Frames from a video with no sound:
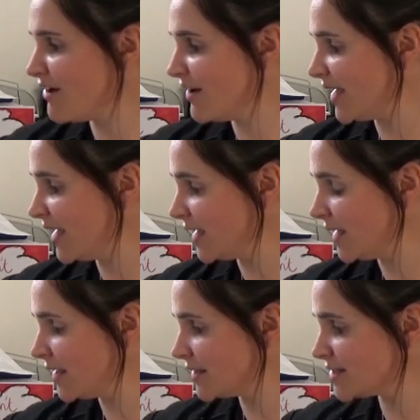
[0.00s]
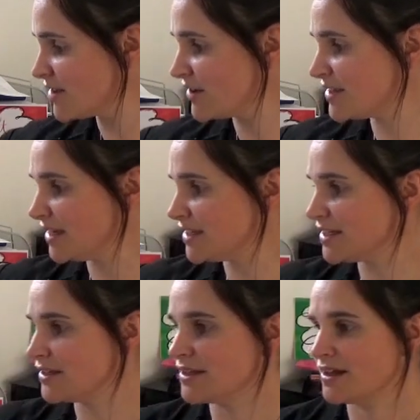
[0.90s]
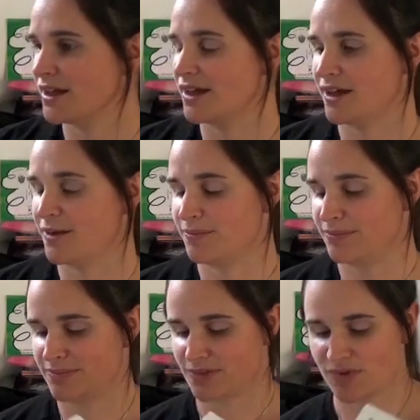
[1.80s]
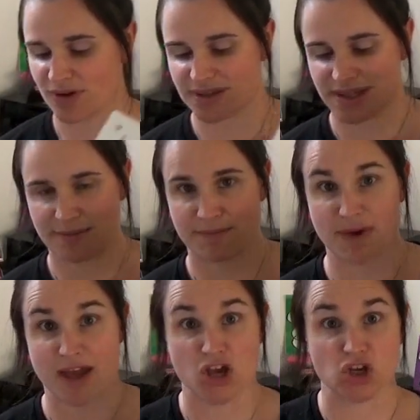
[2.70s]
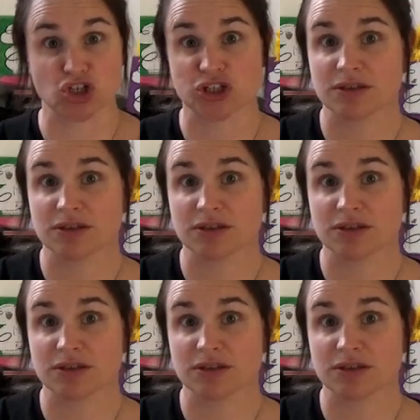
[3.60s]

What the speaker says: I started writing my own